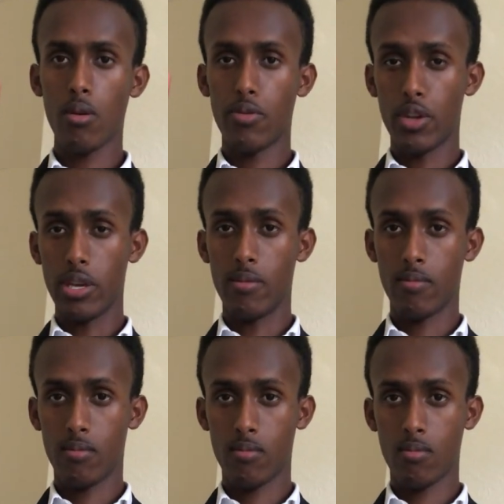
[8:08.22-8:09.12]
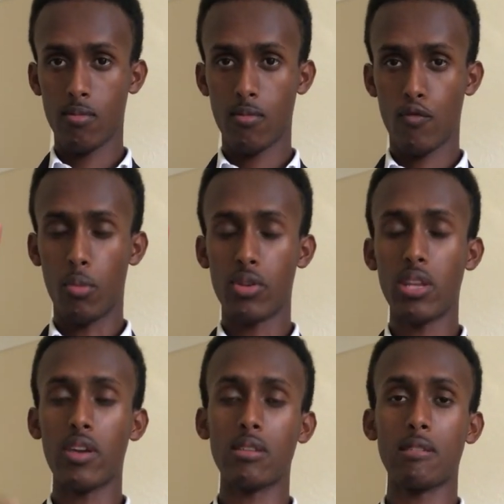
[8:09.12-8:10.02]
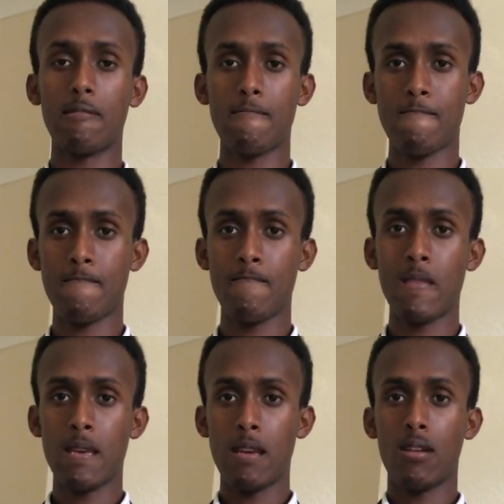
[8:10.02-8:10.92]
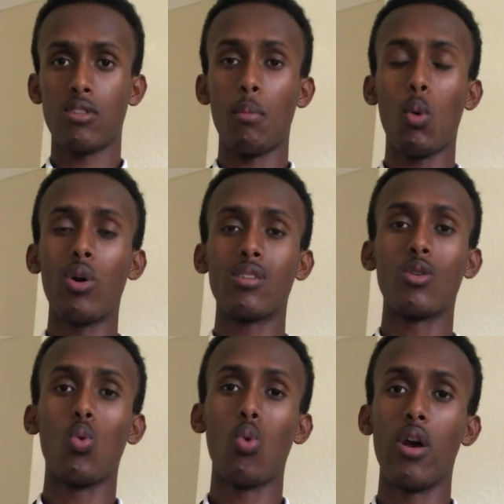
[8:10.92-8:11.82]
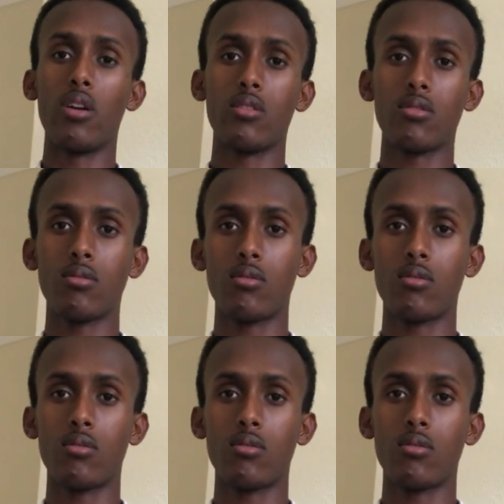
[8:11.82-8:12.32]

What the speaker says: Three things. Number one, words.